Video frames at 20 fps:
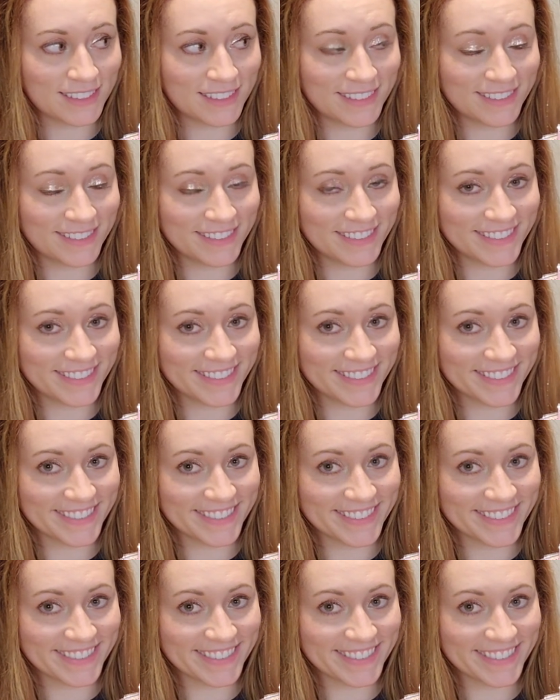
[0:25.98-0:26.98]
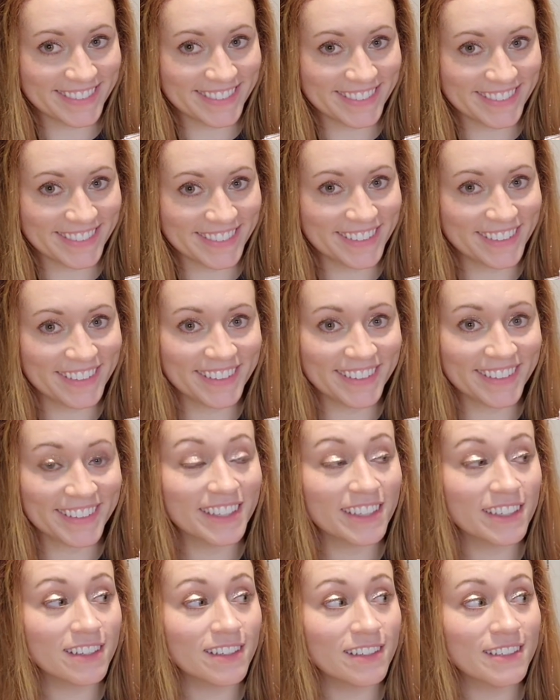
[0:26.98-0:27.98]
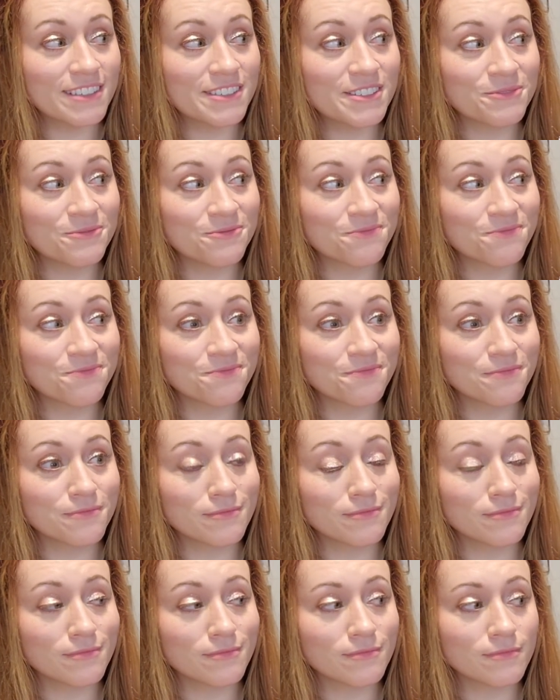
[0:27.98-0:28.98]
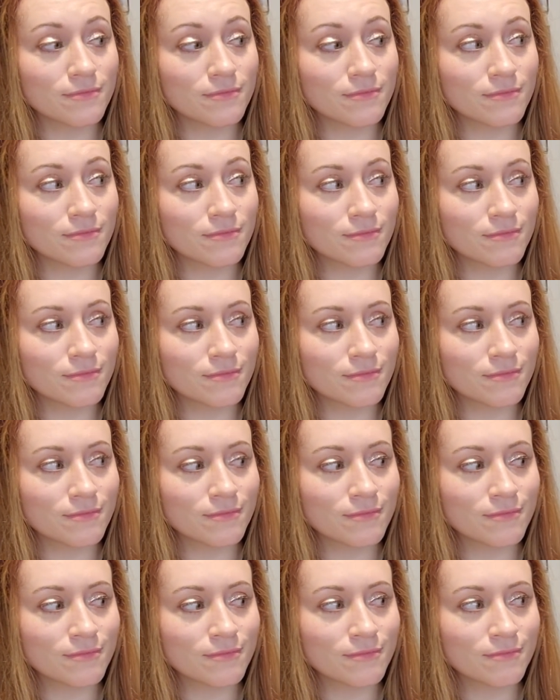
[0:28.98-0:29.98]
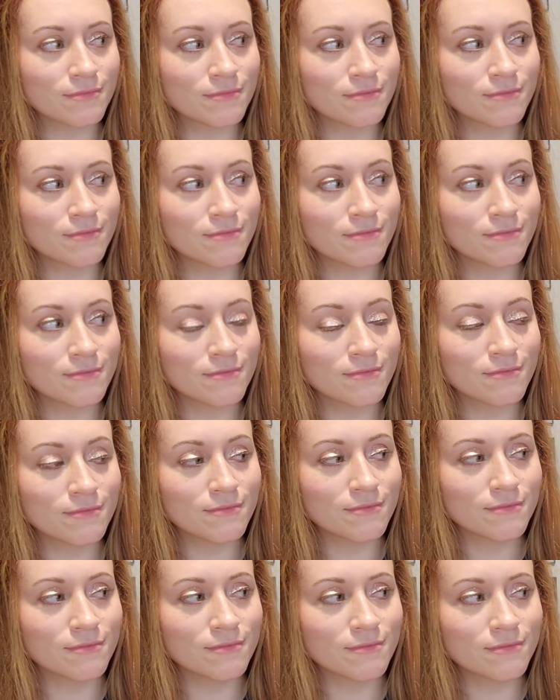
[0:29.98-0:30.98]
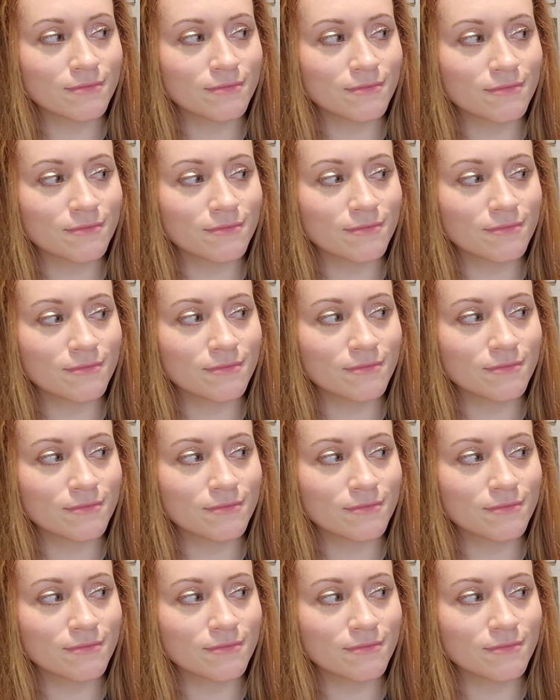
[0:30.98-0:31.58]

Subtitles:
No words are spoken by the person on screen.